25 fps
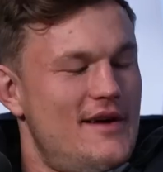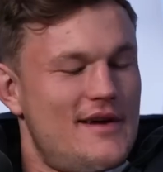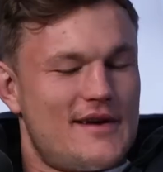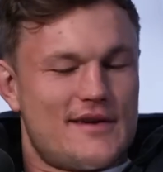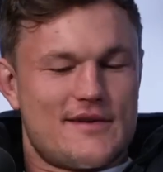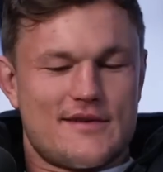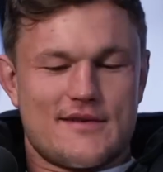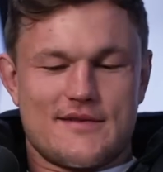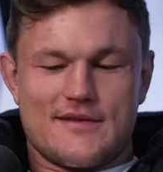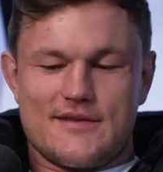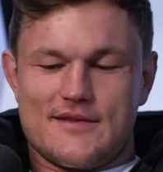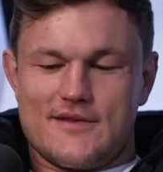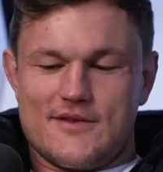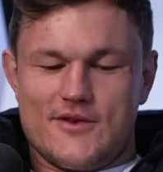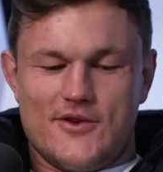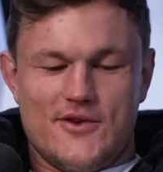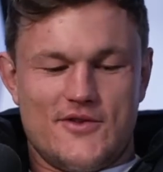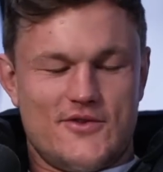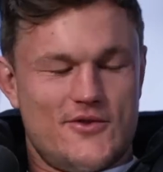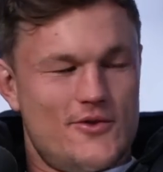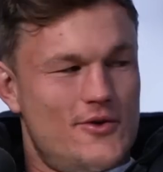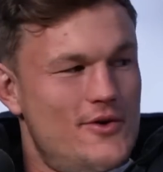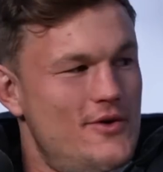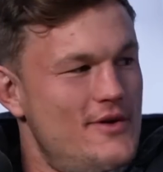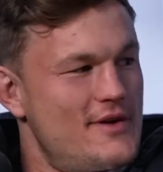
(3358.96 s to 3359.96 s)
like
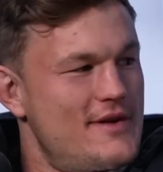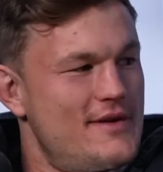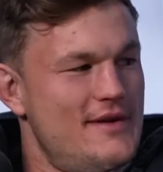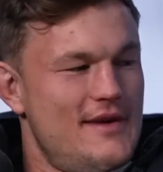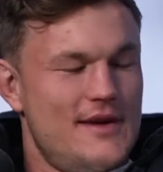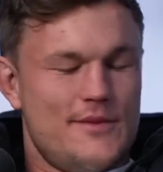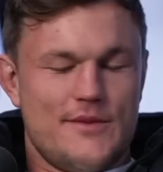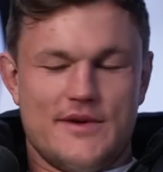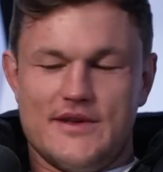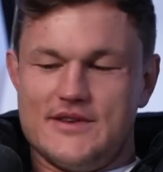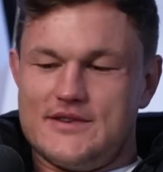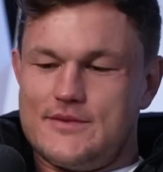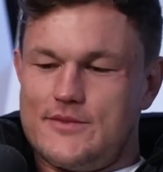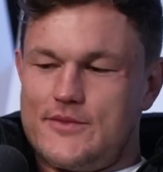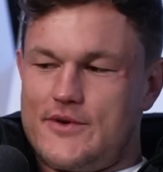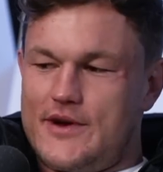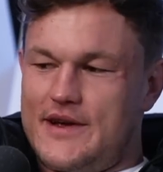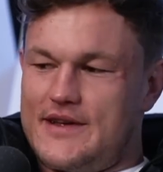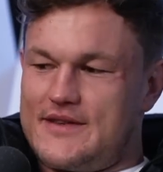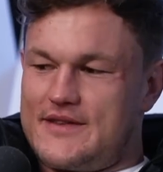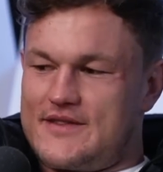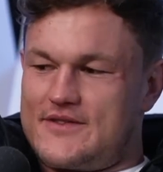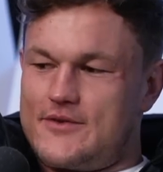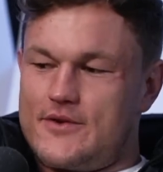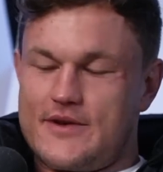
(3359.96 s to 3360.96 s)
use your image and
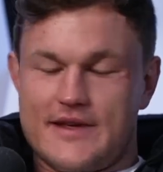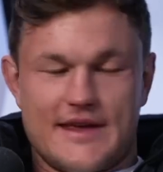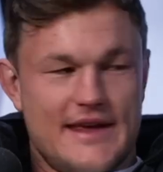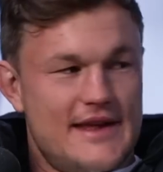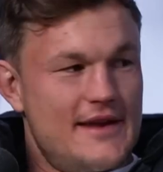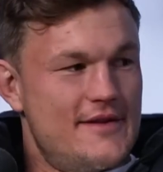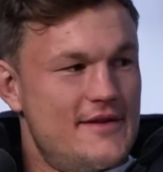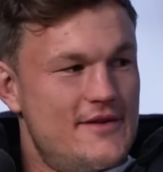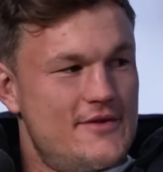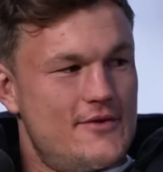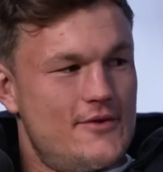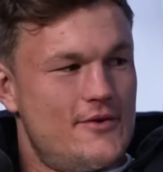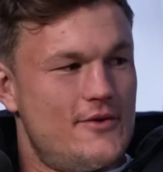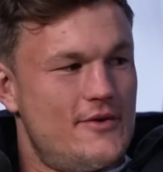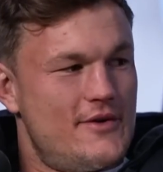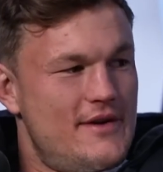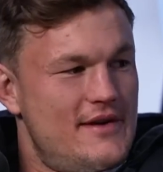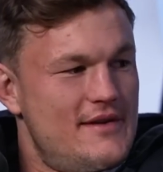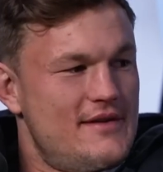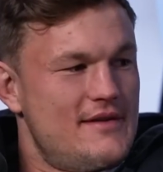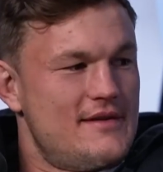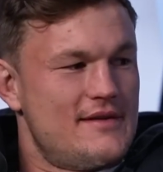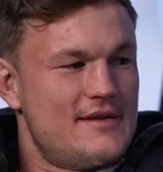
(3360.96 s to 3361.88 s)
brand to sort of get in the door. And